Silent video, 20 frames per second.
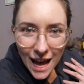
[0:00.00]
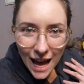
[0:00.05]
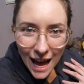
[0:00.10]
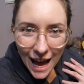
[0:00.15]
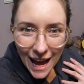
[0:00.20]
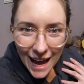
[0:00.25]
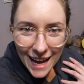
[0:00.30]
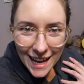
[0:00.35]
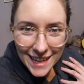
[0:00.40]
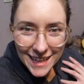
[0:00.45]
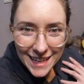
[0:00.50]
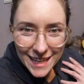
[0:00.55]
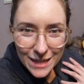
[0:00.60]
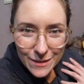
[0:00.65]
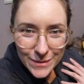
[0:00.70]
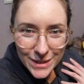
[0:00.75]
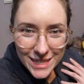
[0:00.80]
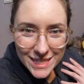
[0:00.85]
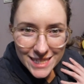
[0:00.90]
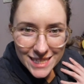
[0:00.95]
I can't
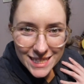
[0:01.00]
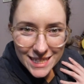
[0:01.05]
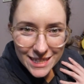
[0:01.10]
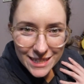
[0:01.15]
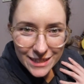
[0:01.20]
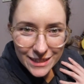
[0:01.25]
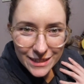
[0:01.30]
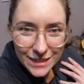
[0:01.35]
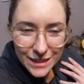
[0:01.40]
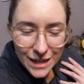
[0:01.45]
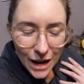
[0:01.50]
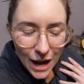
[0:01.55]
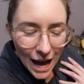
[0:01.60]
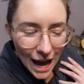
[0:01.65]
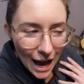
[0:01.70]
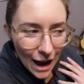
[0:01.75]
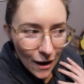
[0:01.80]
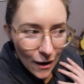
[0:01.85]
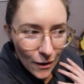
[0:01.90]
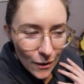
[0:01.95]
wait to hear
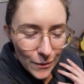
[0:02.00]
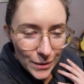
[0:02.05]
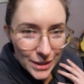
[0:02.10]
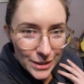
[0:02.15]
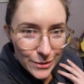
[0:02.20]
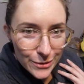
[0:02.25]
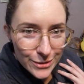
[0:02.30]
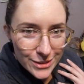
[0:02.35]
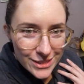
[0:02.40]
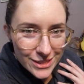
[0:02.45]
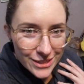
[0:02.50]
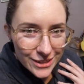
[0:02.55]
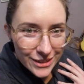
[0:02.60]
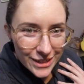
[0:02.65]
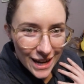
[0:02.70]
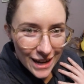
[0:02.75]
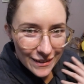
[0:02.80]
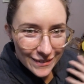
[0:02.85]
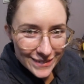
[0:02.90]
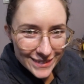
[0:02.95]
how yours turn
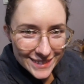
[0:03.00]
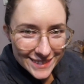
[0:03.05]
out.